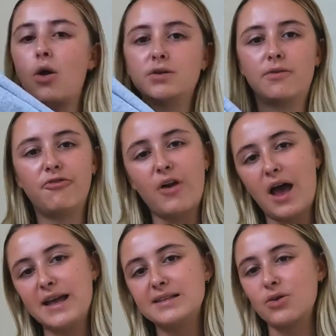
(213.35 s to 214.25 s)
cold on
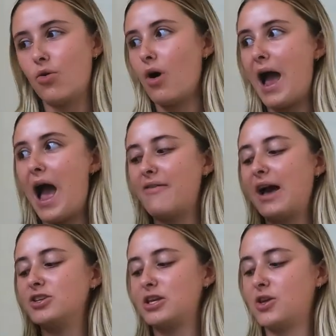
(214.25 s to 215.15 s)
flights, or I have
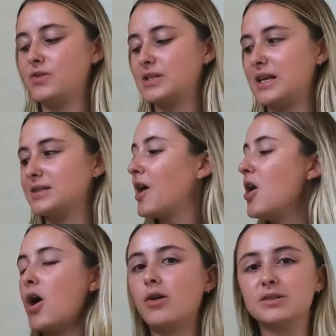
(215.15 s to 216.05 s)
actually used this
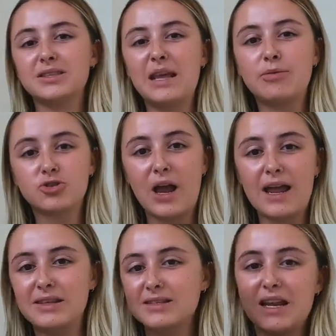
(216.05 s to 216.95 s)
on sleeper
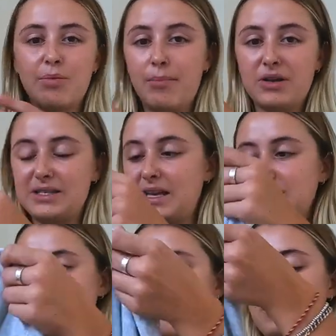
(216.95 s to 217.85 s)
trains, sleeper
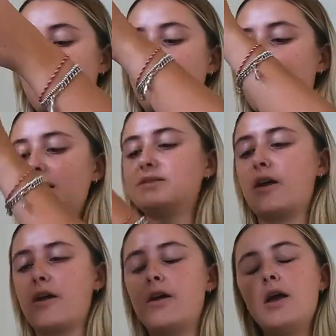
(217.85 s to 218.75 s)
buses and everything like that,
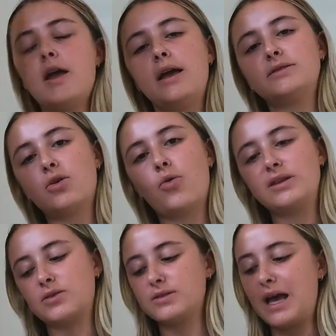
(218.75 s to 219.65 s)
so it's
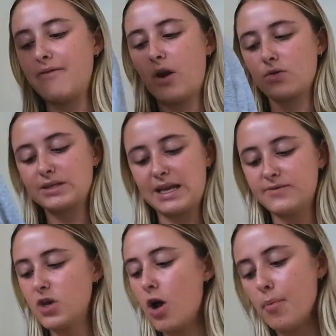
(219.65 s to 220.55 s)
always good to have a long
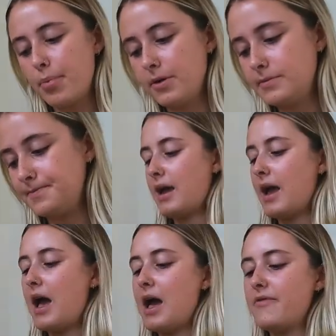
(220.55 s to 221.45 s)
sleeve top. And
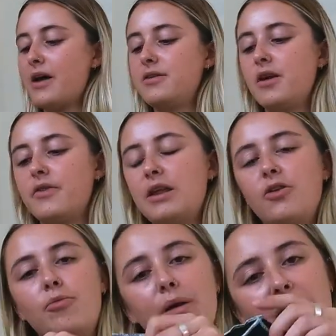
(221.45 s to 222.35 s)
I have another
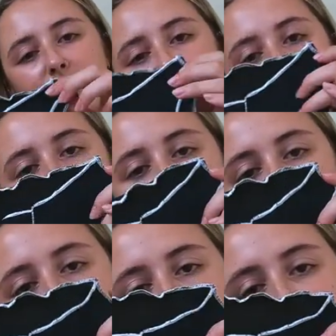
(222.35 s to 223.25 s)
little black
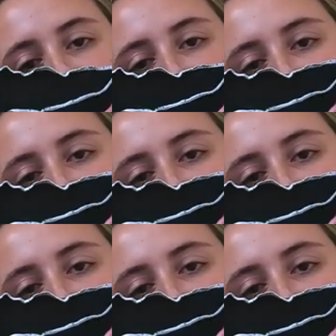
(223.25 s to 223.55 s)
top with